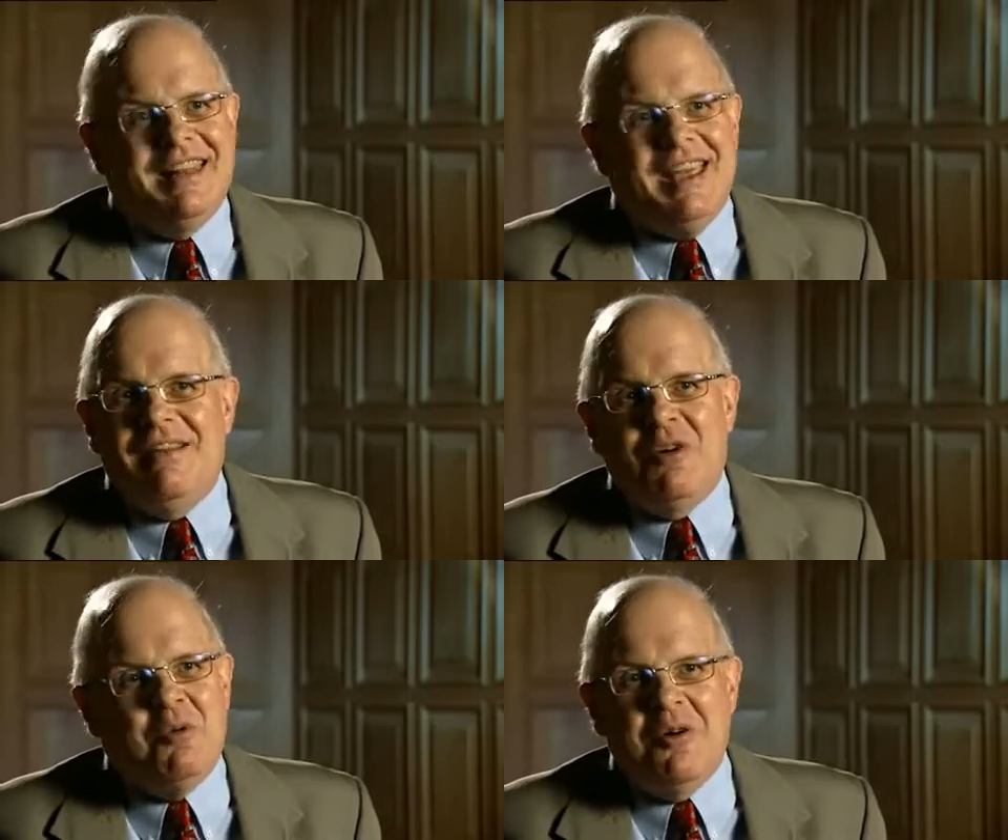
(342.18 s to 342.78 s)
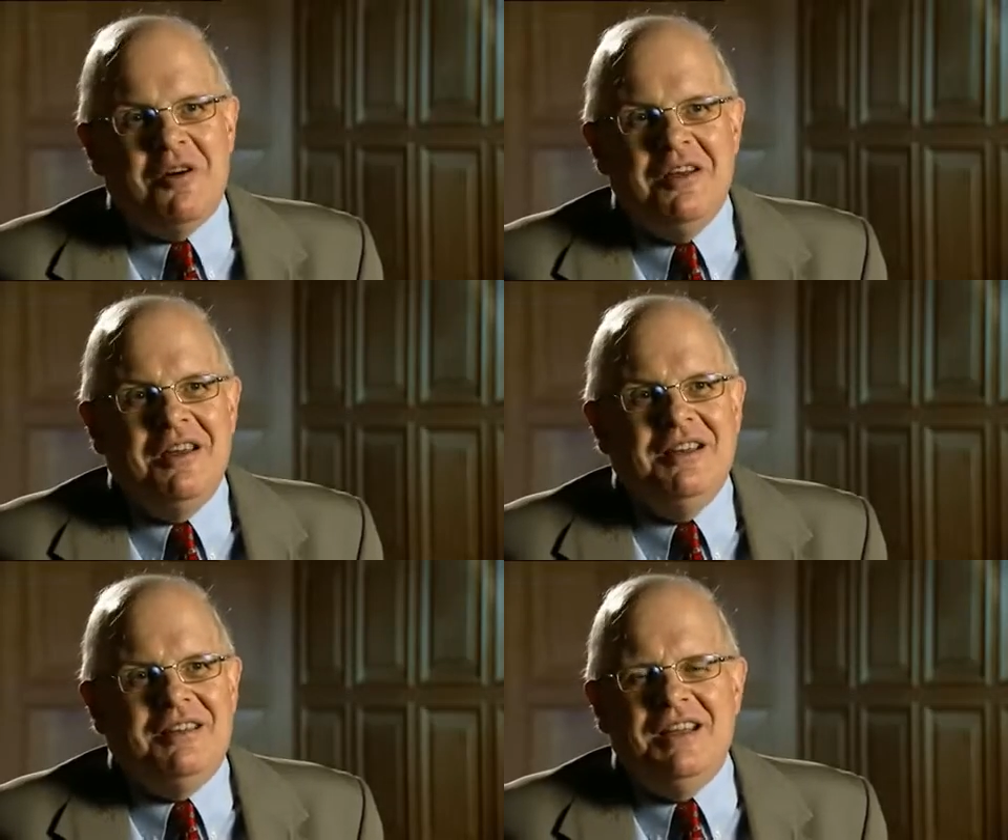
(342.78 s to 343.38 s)
than they ever were
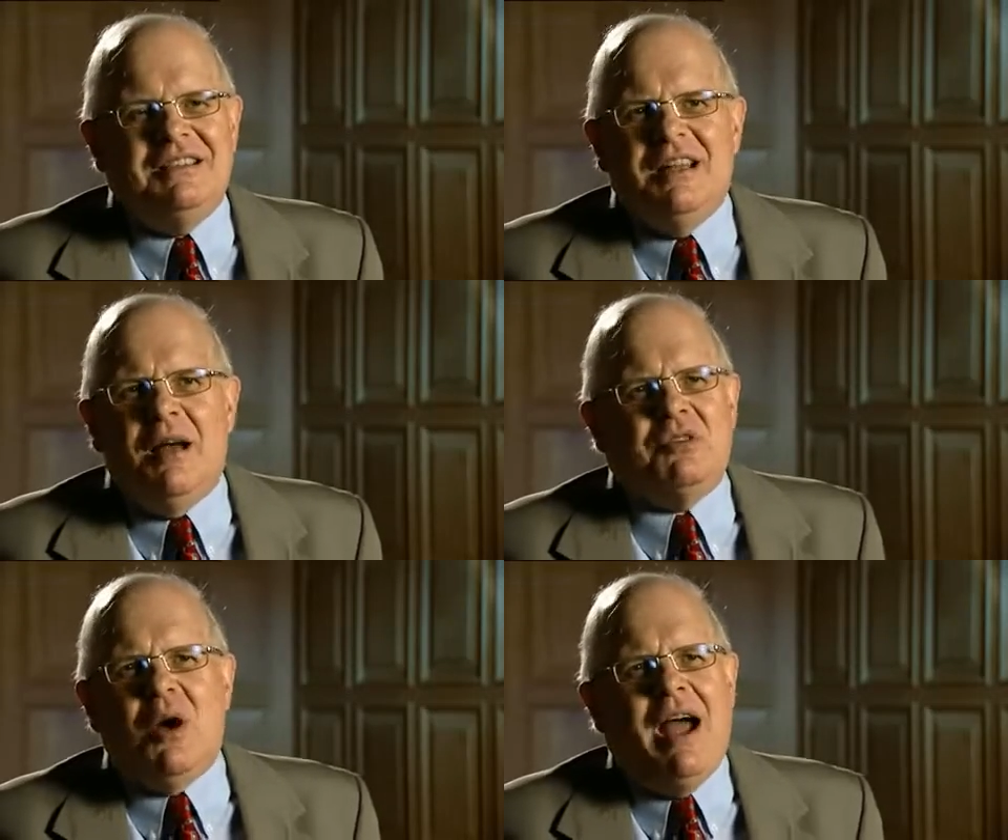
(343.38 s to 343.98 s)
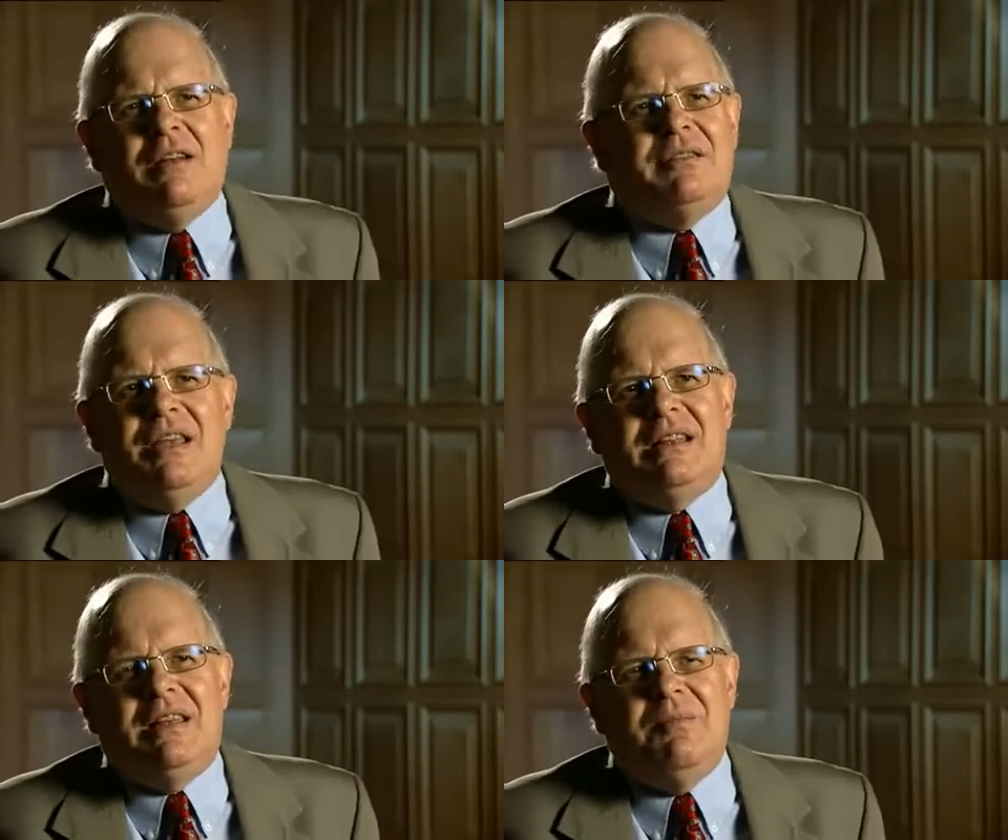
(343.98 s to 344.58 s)
to Islam. So I don't
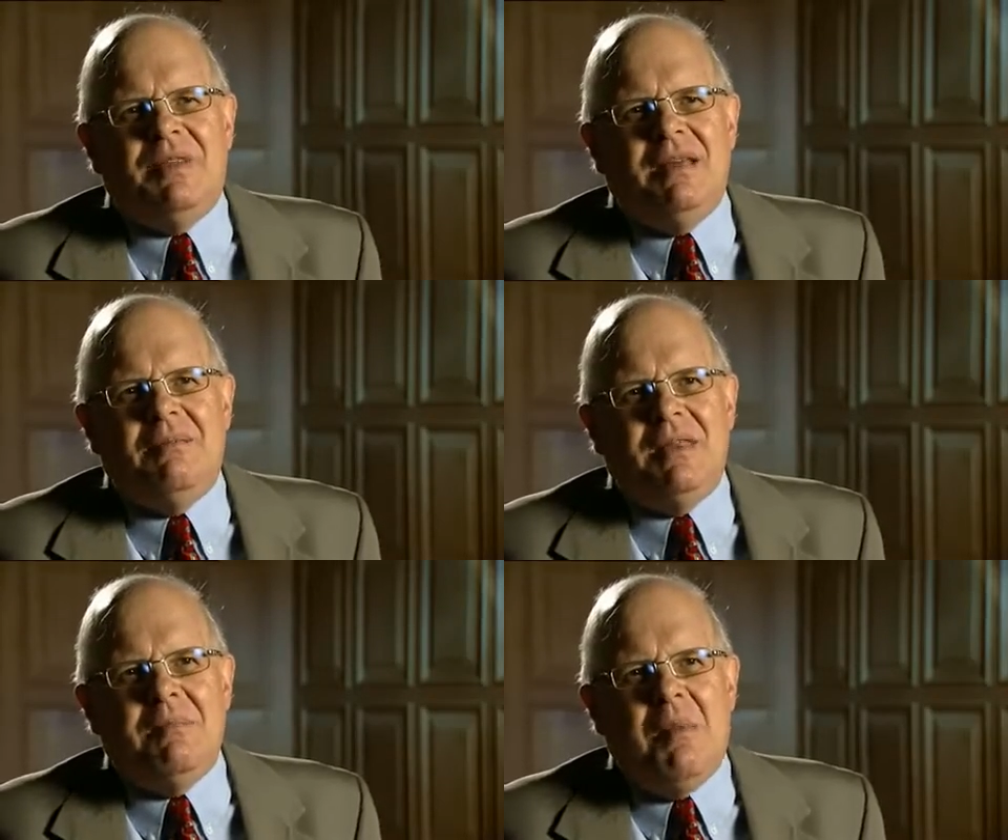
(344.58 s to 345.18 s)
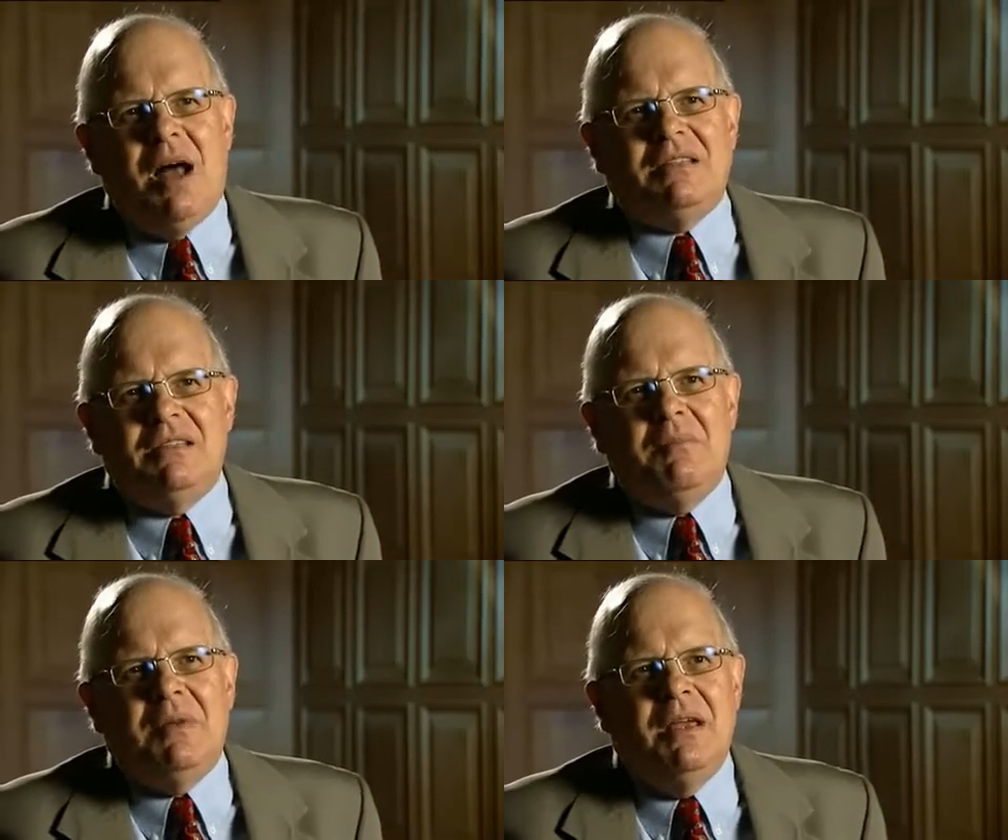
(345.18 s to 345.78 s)
think the, the, the
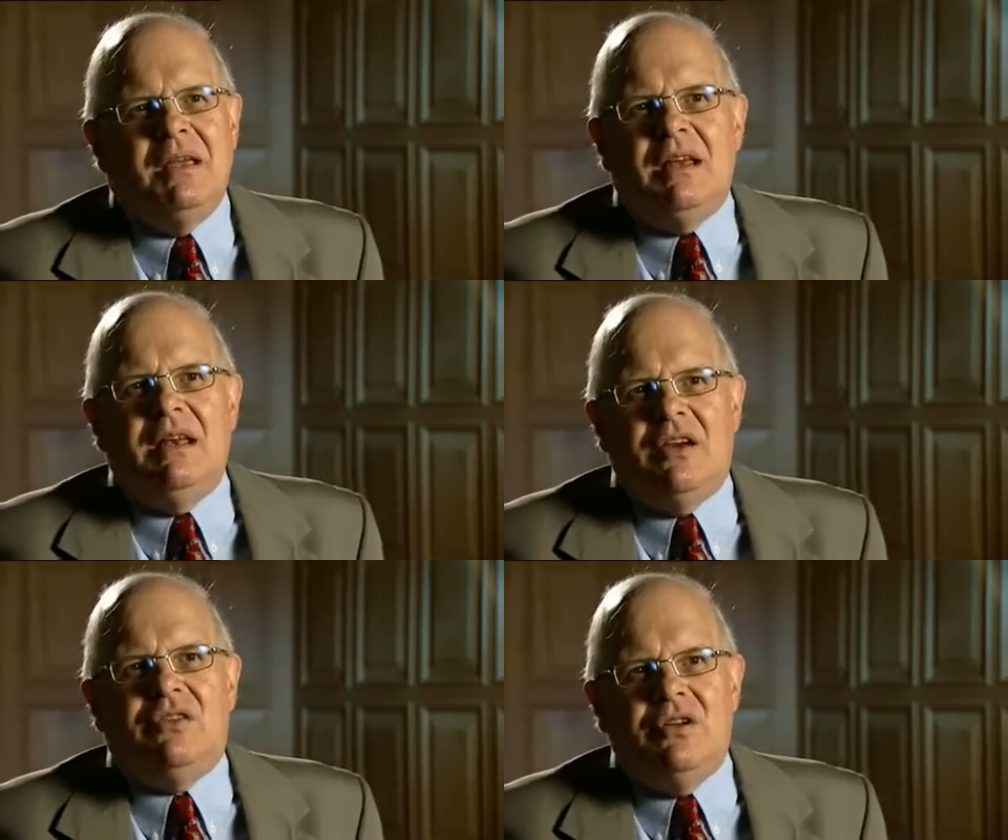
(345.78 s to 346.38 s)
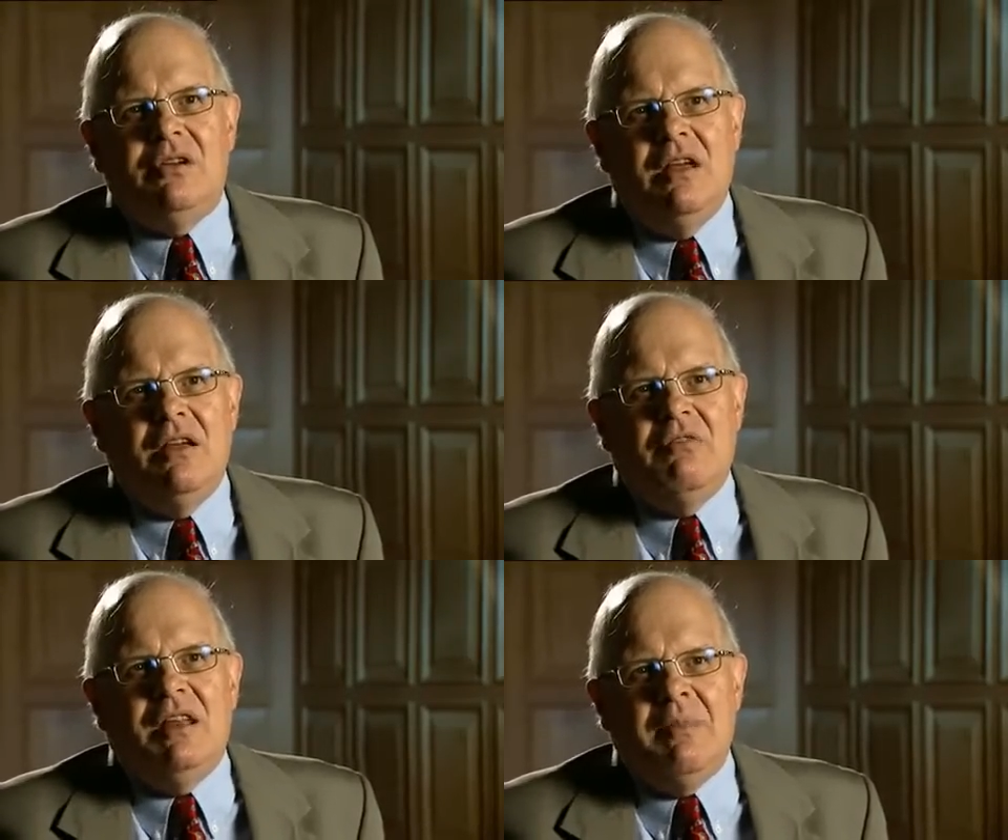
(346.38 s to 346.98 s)
Muslim connection
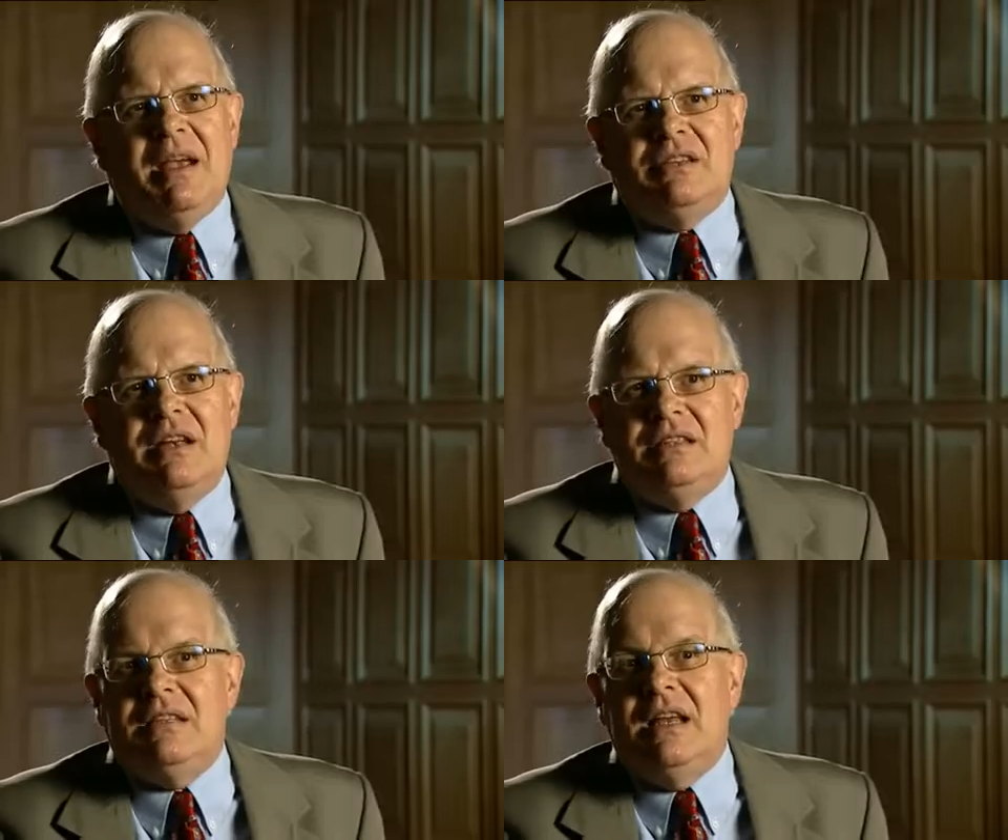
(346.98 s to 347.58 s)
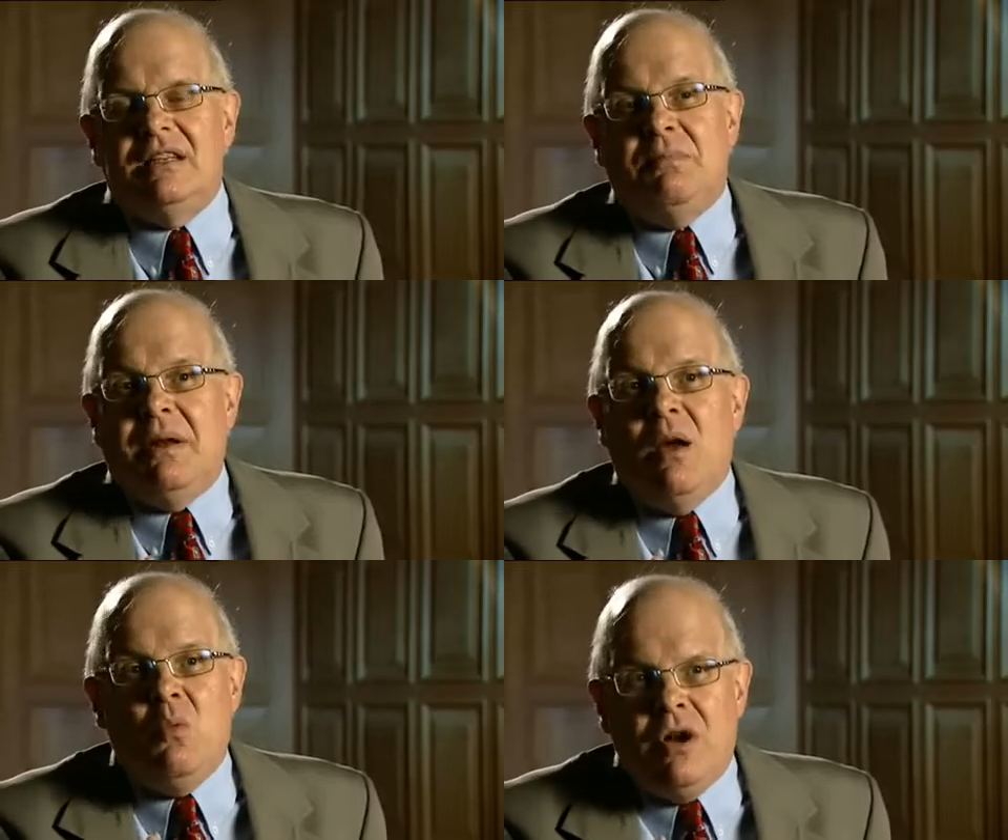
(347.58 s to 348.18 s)
really makes any sense.
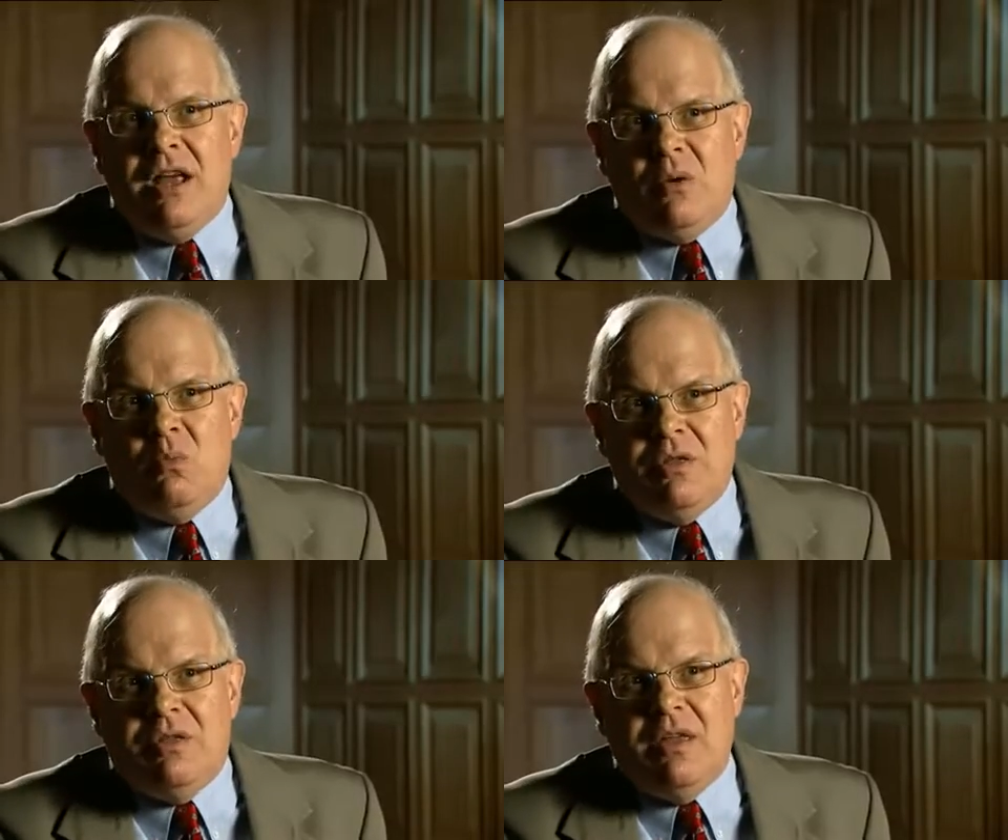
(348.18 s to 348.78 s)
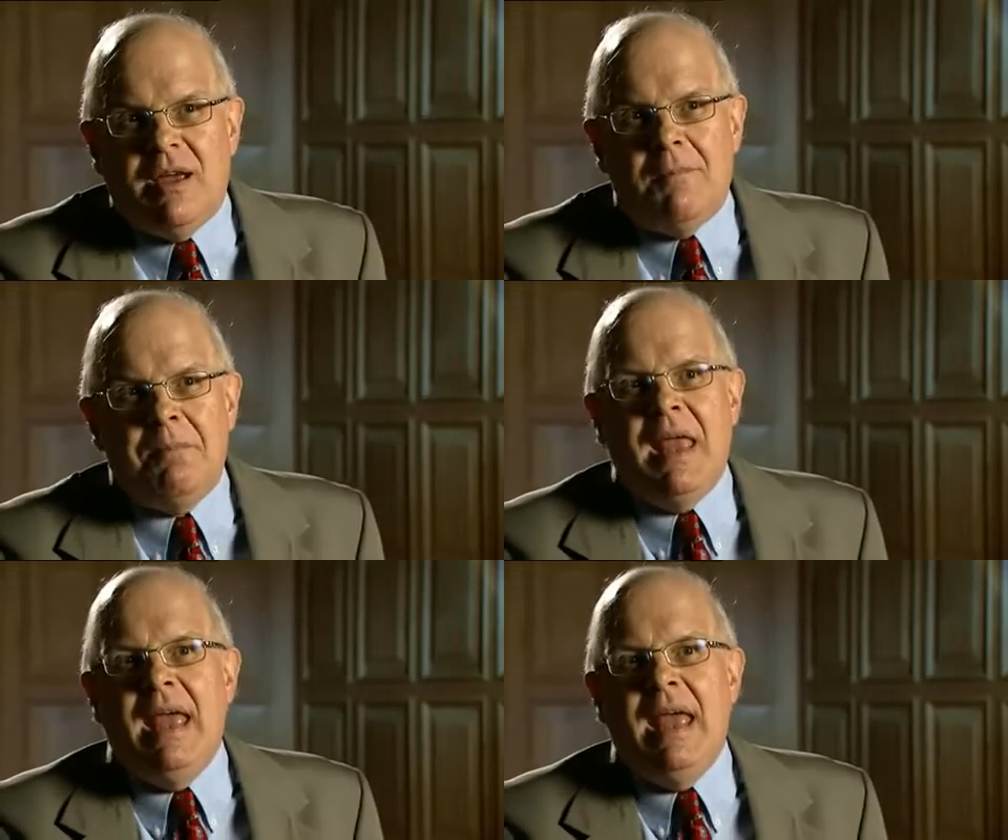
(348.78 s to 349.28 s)
But I would add one thing.